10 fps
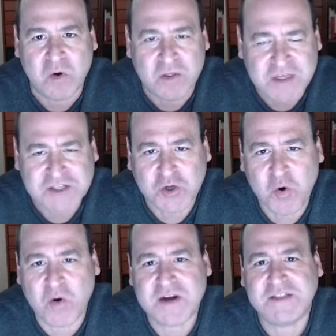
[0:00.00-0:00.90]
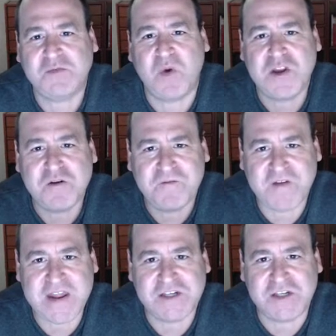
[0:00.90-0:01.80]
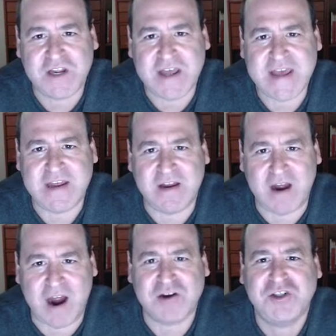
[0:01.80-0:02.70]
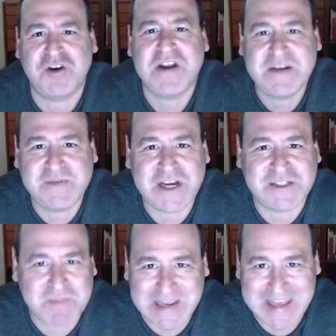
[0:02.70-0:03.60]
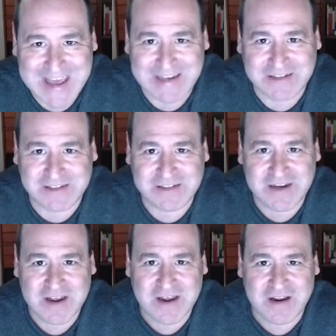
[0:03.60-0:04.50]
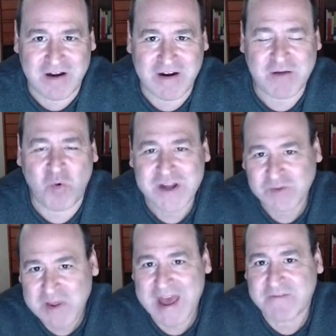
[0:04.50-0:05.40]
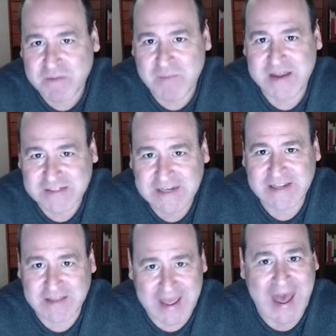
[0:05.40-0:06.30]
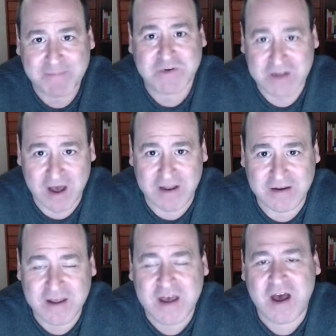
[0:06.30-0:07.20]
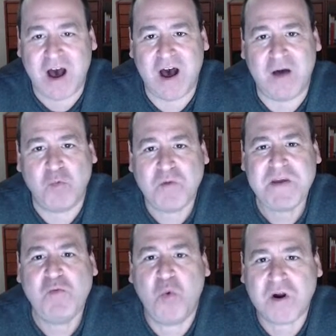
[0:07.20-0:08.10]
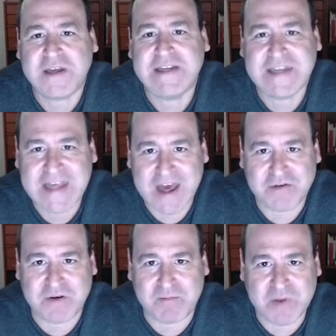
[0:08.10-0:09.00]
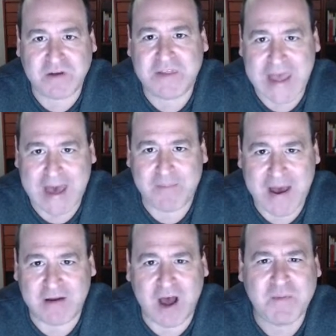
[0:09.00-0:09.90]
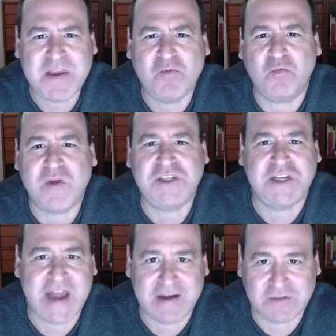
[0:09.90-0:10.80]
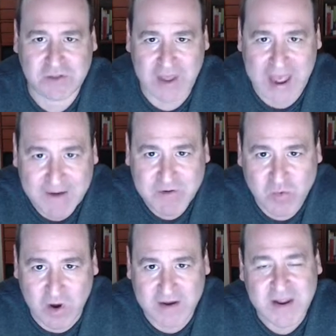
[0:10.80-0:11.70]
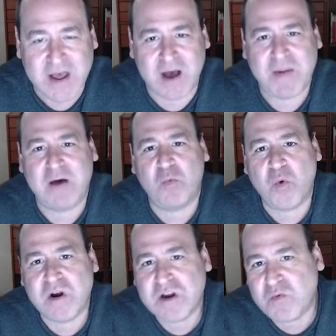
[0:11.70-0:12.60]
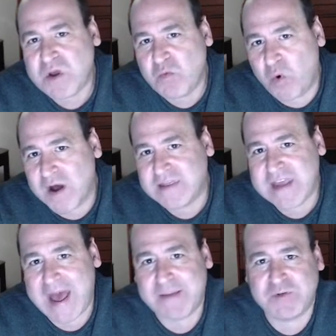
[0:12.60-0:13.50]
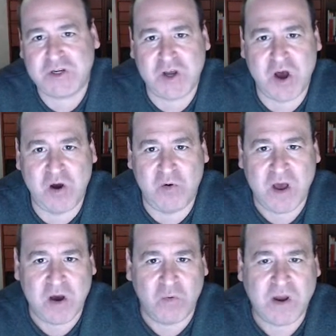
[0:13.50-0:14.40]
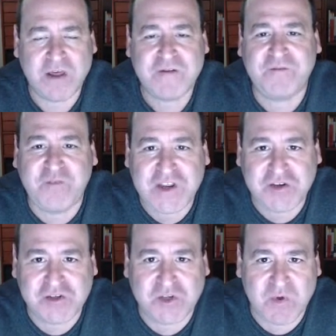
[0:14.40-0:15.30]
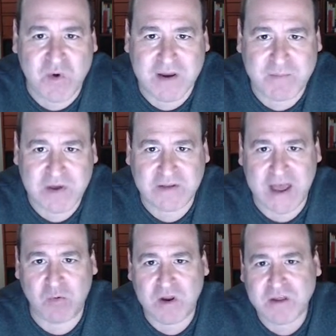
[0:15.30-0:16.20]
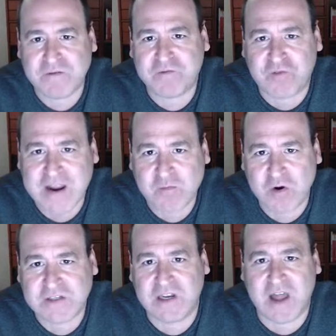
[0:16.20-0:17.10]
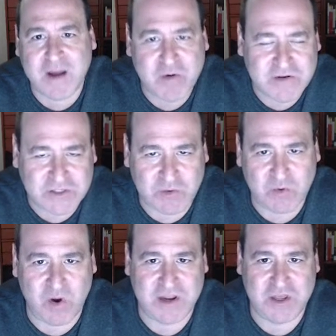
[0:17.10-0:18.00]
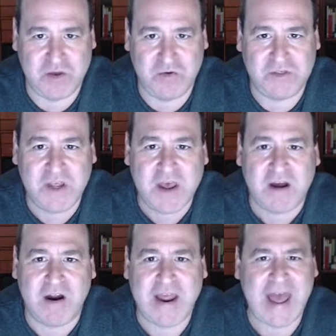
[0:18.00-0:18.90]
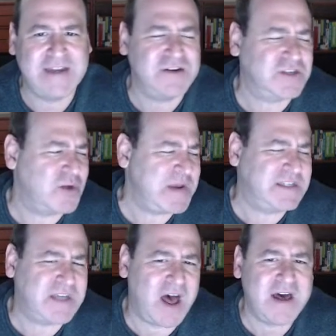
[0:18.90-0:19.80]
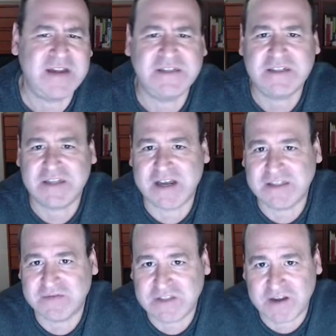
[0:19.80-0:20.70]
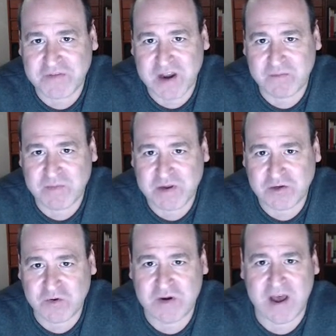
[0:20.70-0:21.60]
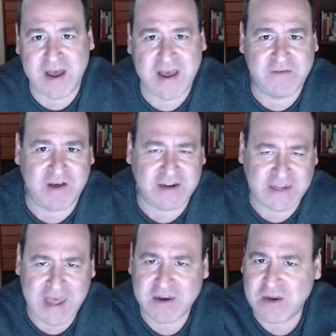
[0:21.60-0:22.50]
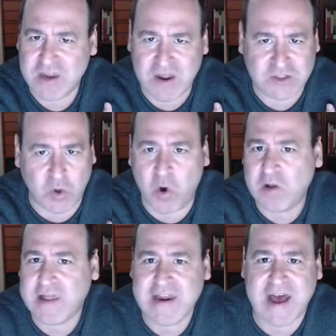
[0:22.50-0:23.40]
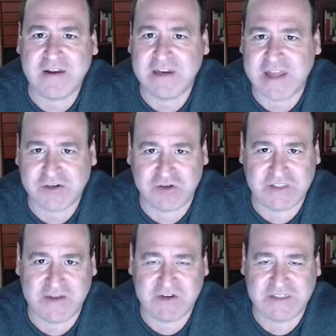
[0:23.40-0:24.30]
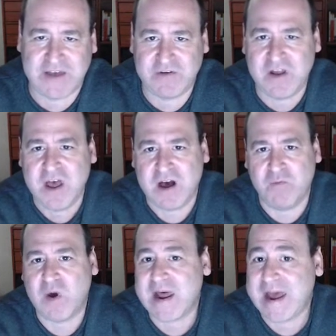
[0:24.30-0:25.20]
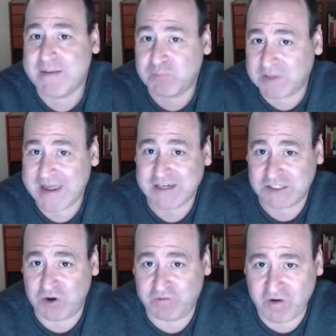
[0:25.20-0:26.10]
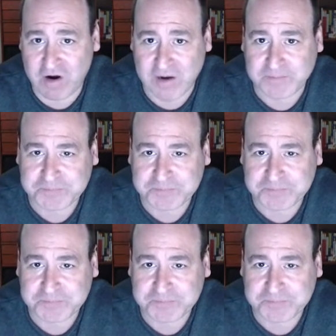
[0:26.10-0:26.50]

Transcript: this course, when you're finished, our journey just begins. All right. Once we have the app done, we'll be working together to build the app out. I'll be reaching out to everyone about where do we want the app to go? What other features do we want to build out? What other frameworks and libraries do we want to use? All right. And there's going to be tons and tons of stuff that I'm going to be doing. I have, again, it's all laid out in Lecture 77 of what I have planned so far,